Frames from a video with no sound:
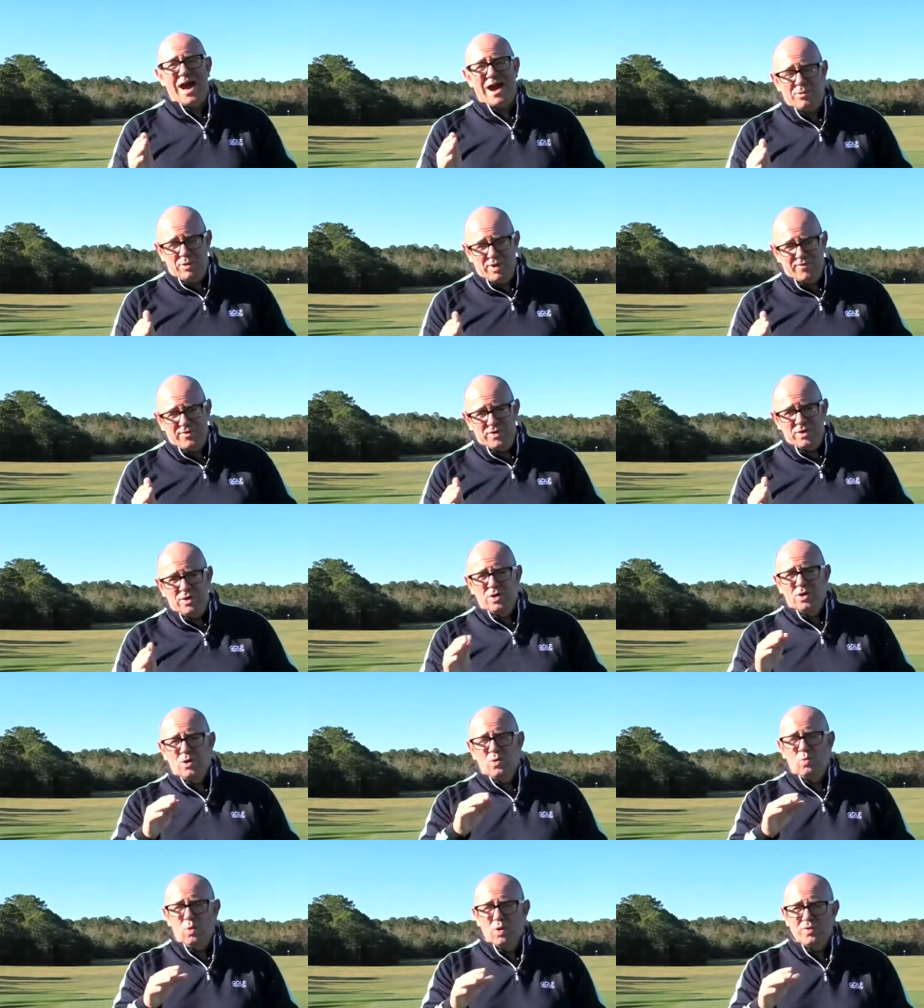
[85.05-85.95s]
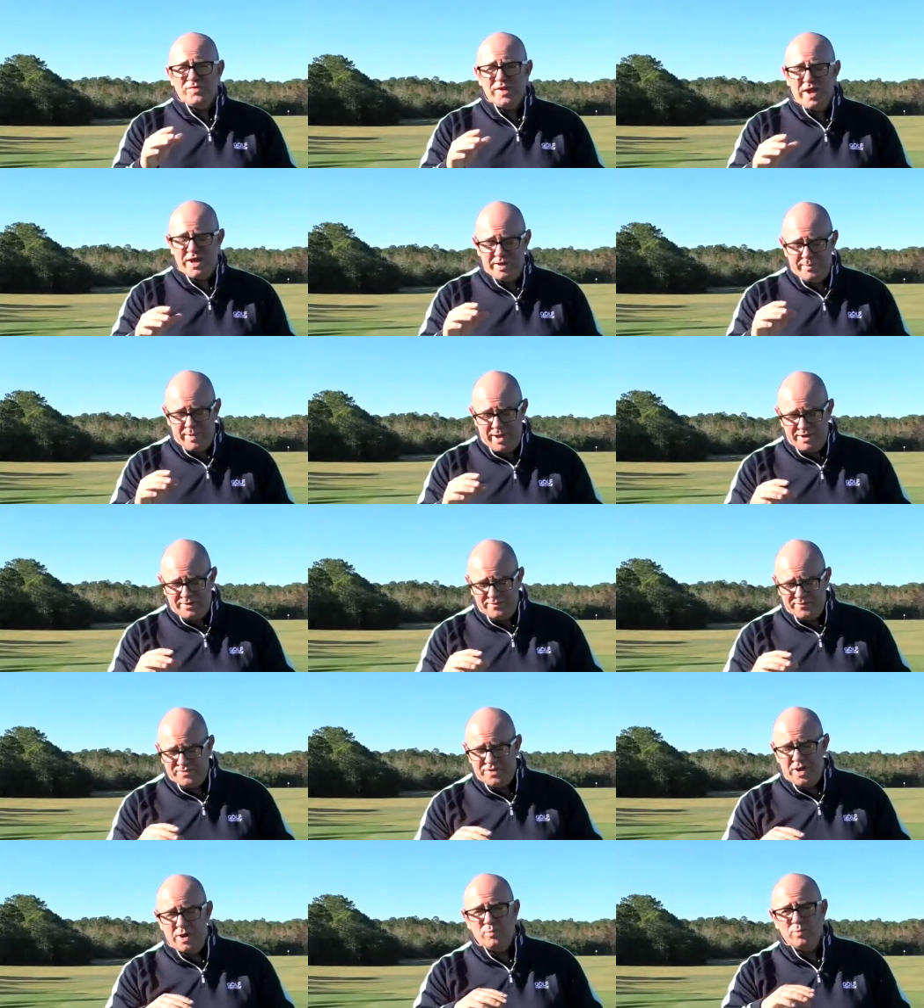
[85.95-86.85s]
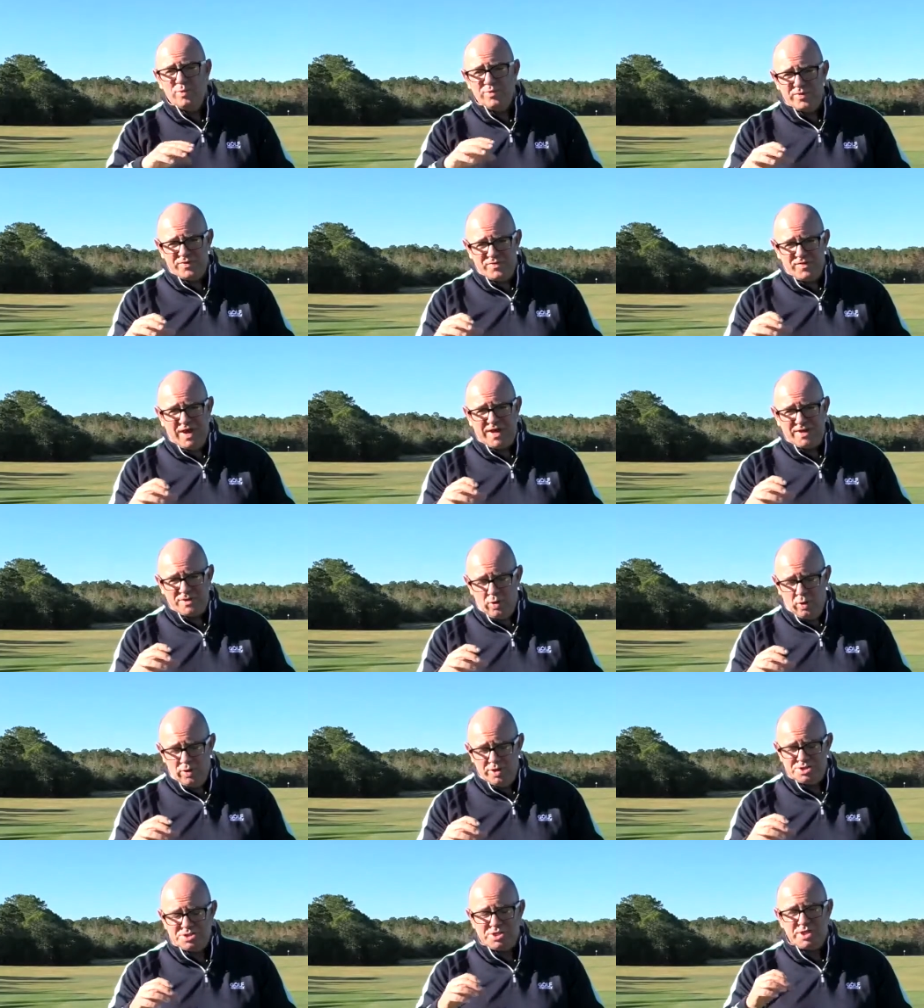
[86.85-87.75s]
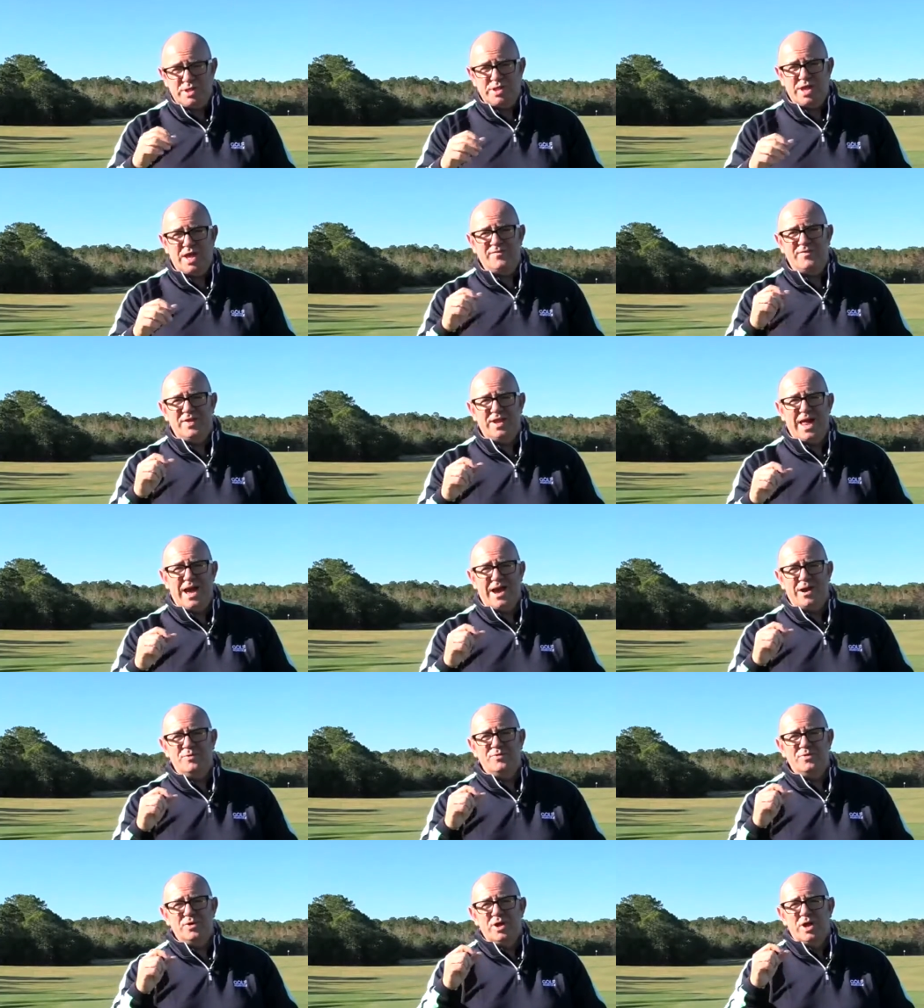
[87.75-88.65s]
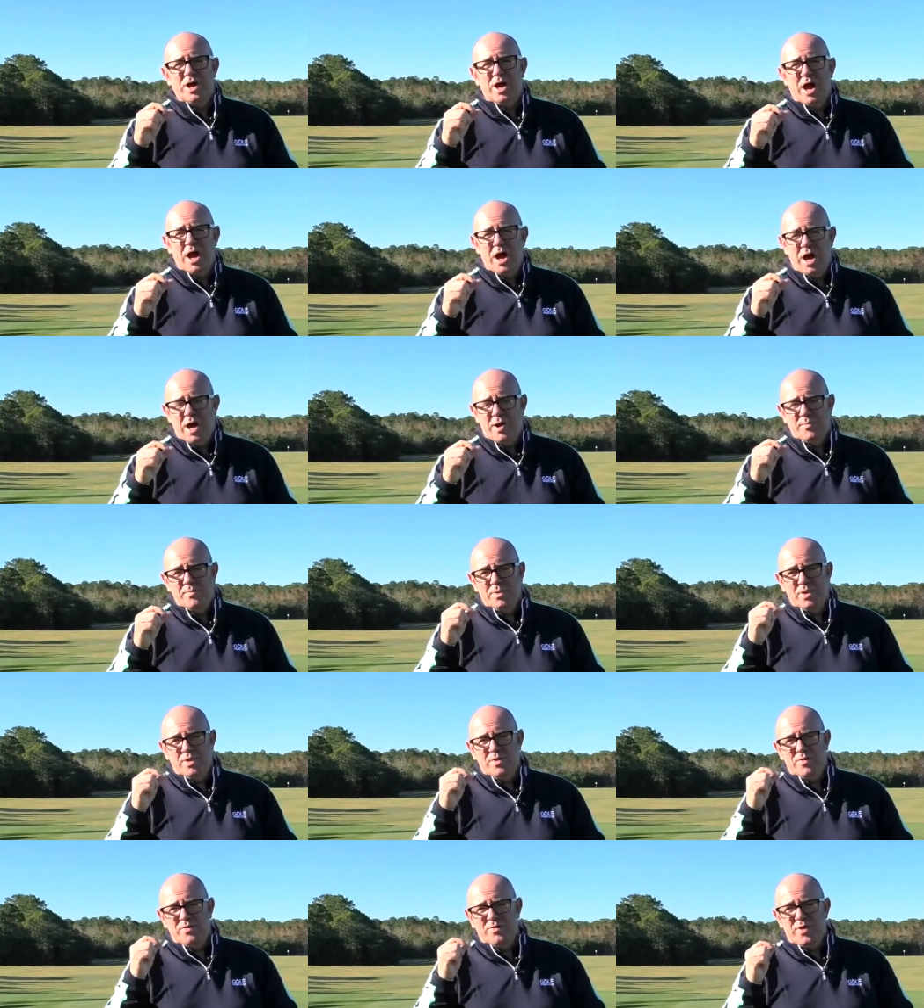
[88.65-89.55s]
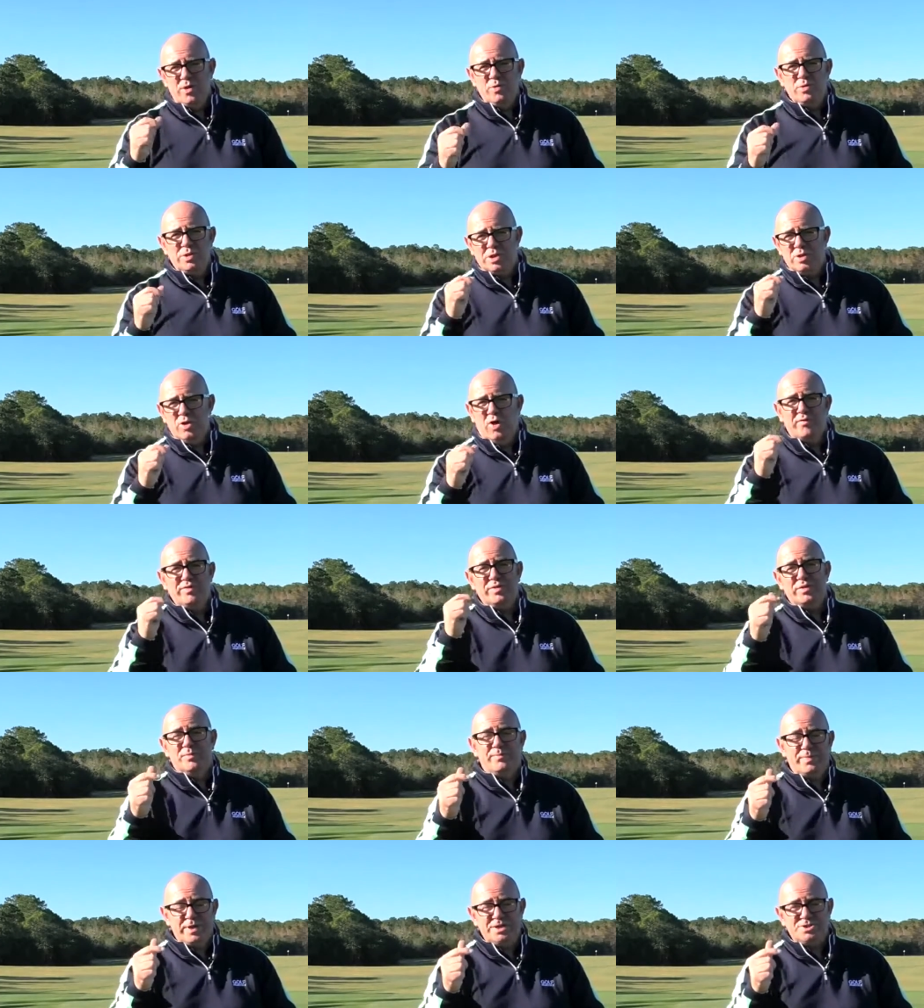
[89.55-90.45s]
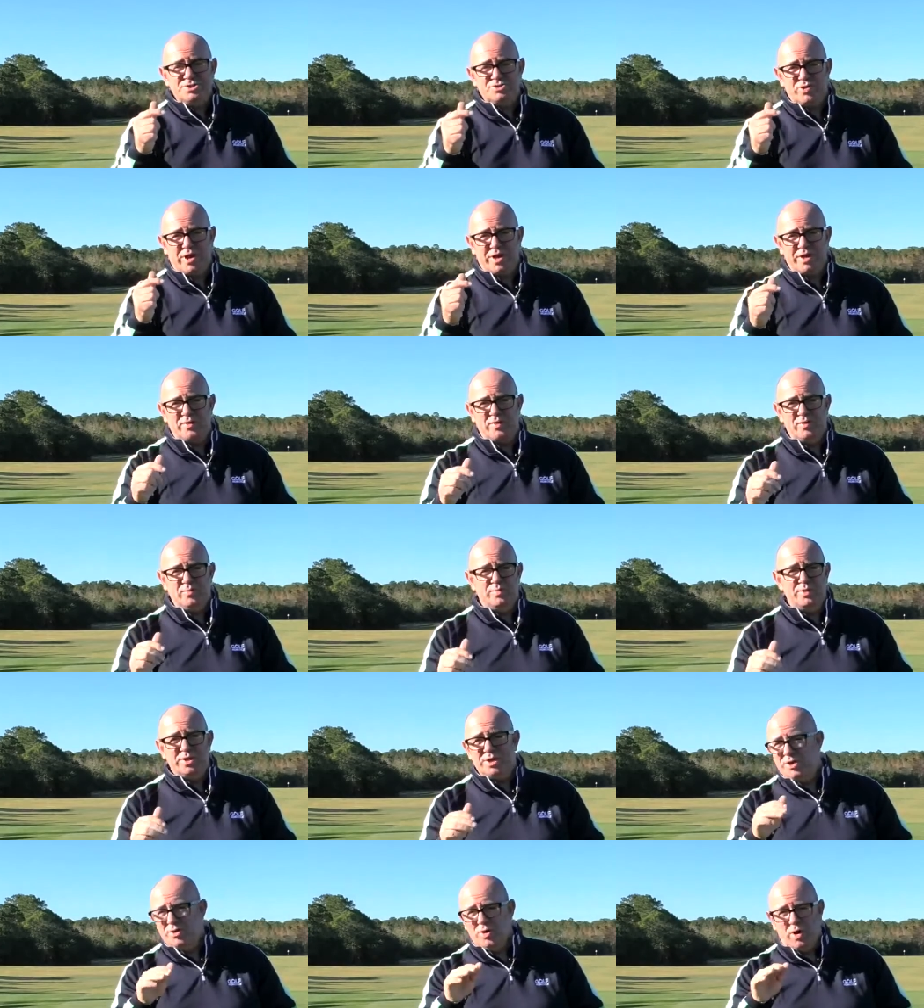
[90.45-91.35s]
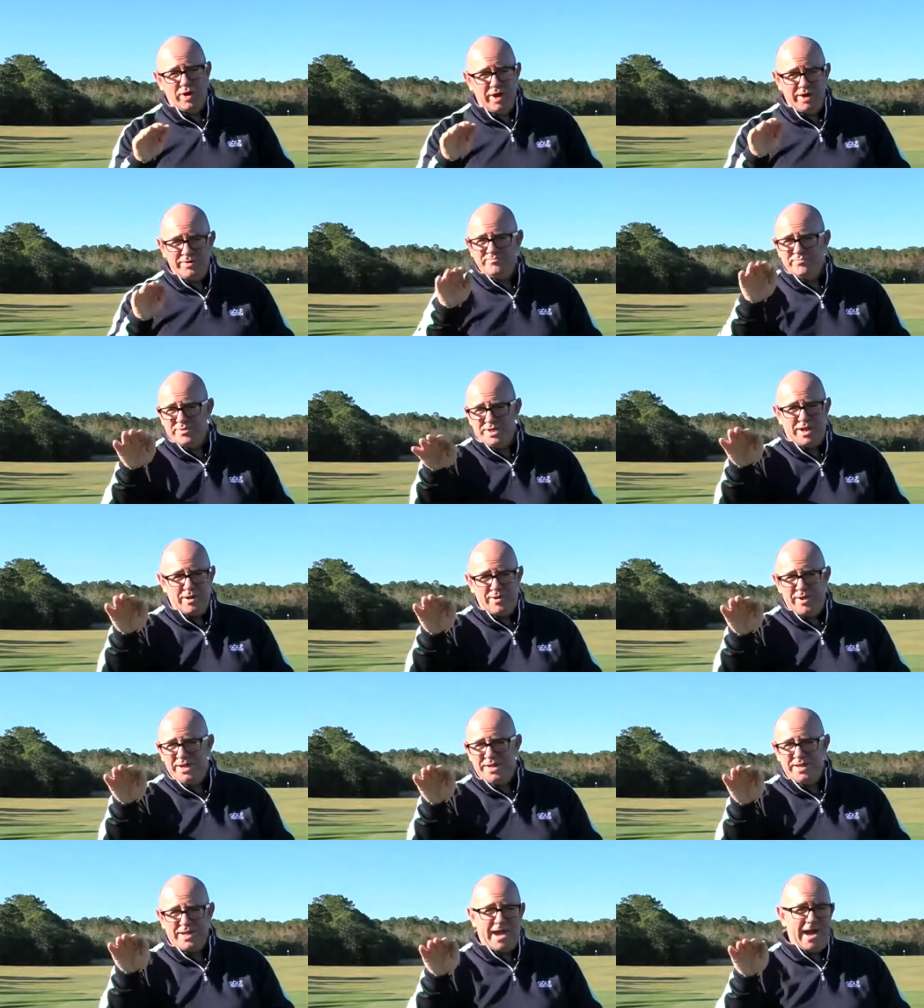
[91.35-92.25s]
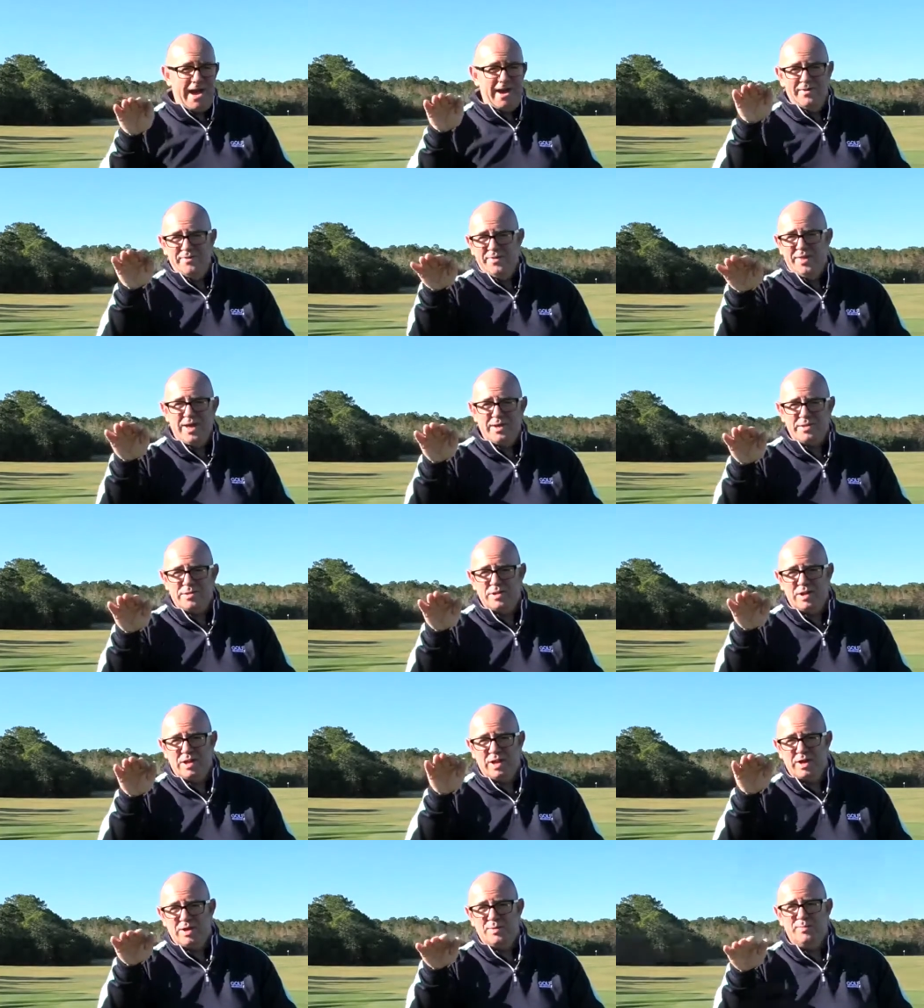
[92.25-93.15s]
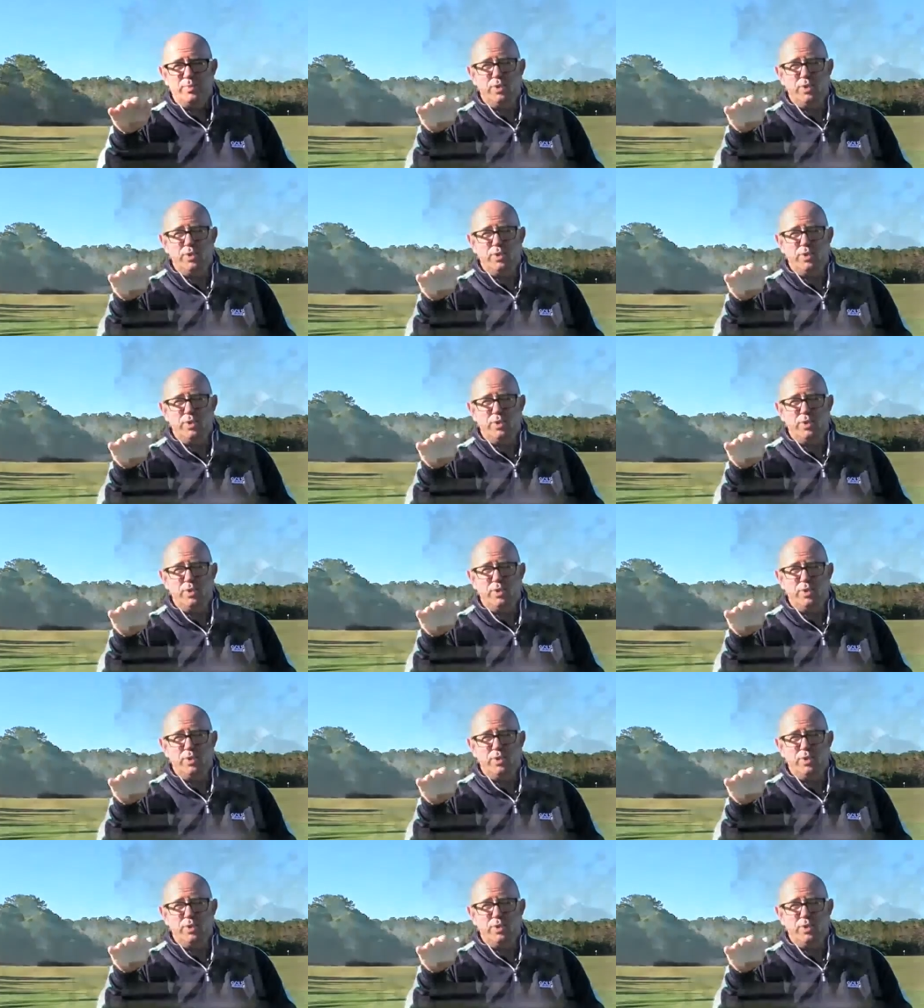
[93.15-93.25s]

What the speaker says: However, what Taylormade have done with the technology is they've allowed those lofts to be strengthened, but you're not hitting it out there sort of like a